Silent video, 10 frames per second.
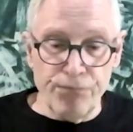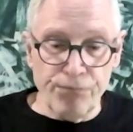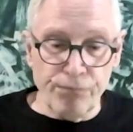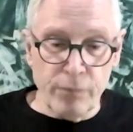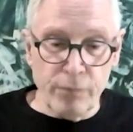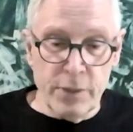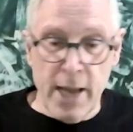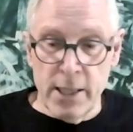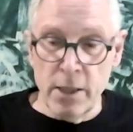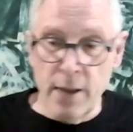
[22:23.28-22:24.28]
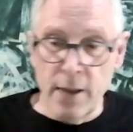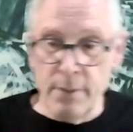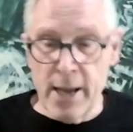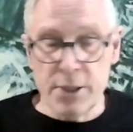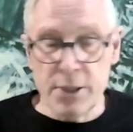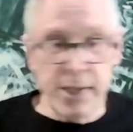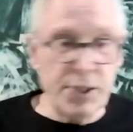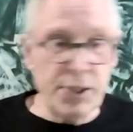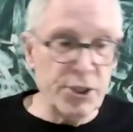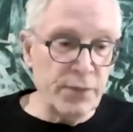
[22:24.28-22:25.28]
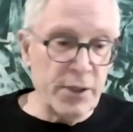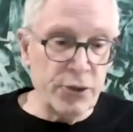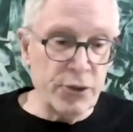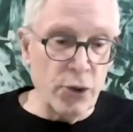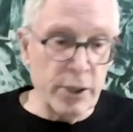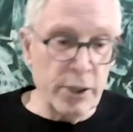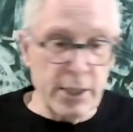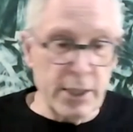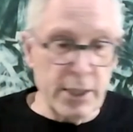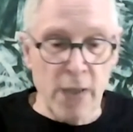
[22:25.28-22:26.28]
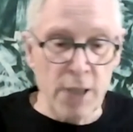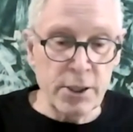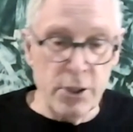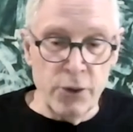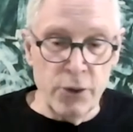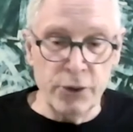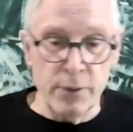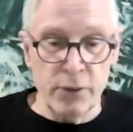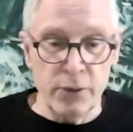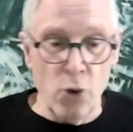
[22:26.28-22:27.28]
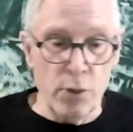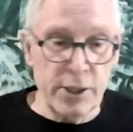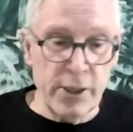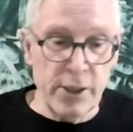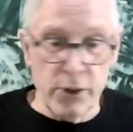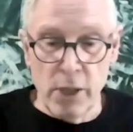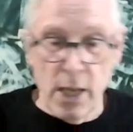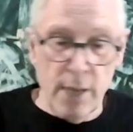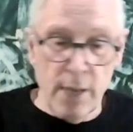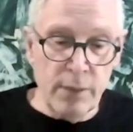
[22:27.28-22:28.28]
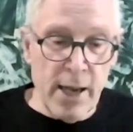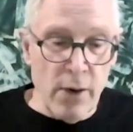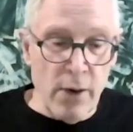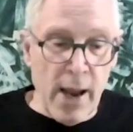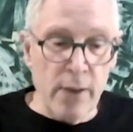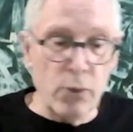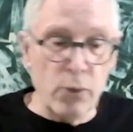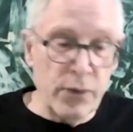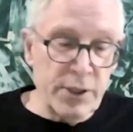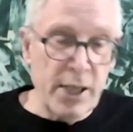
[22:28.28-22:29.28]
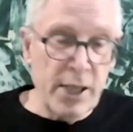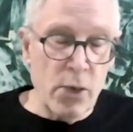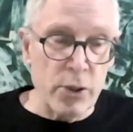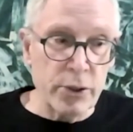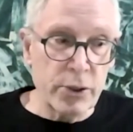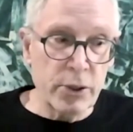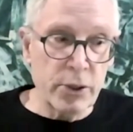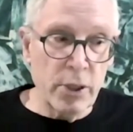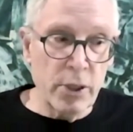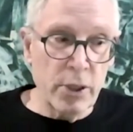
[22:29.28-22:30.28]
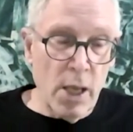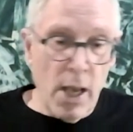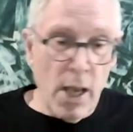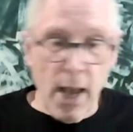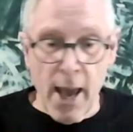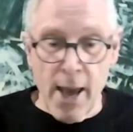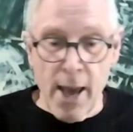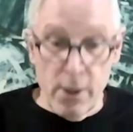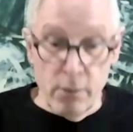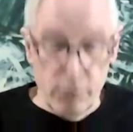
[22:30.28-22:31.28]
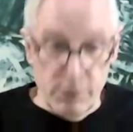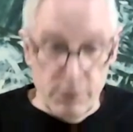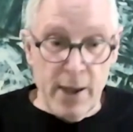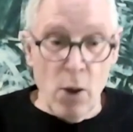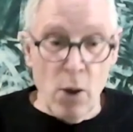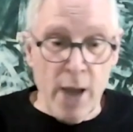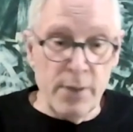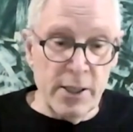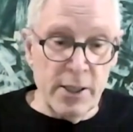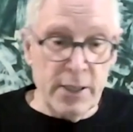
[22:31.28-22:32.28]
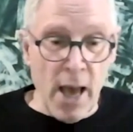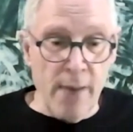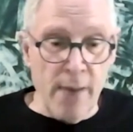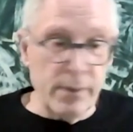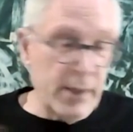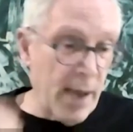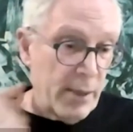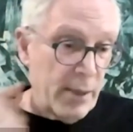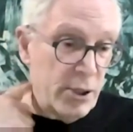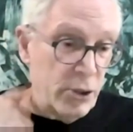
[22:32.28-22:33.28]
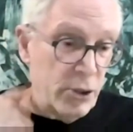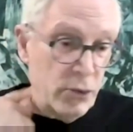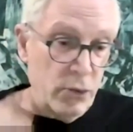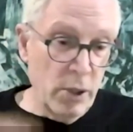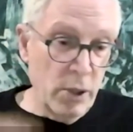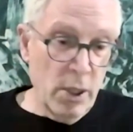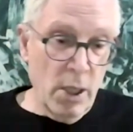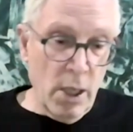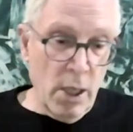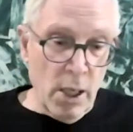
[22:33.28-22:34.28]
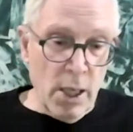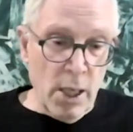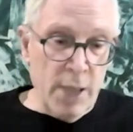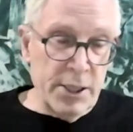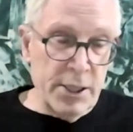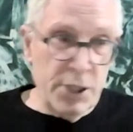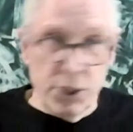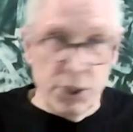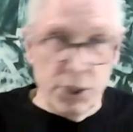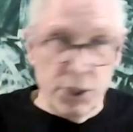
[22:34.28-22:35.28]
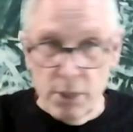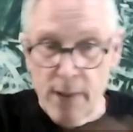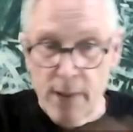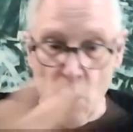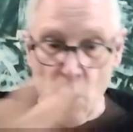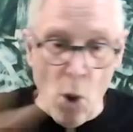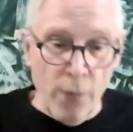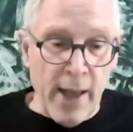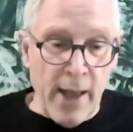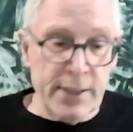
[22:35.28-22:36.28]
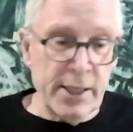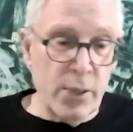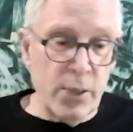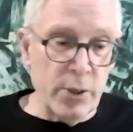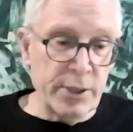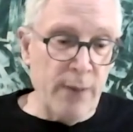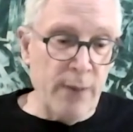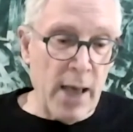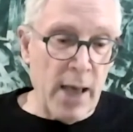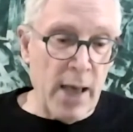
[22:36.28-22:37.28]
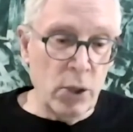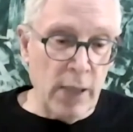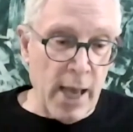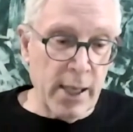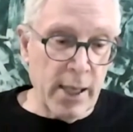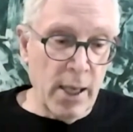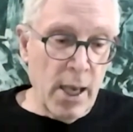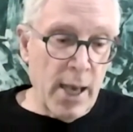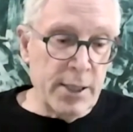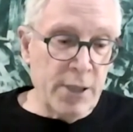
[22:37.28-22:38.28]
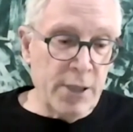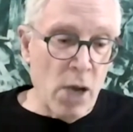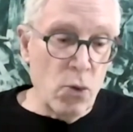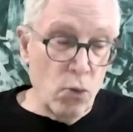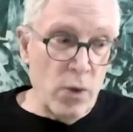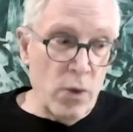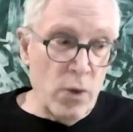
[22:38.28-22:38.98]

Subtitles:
take little thumbnail sketches of these drawings and start to use them as raw material and play around with the sequence and spend quite a bit of time coming to a decision about what that sequence might look like? And so with this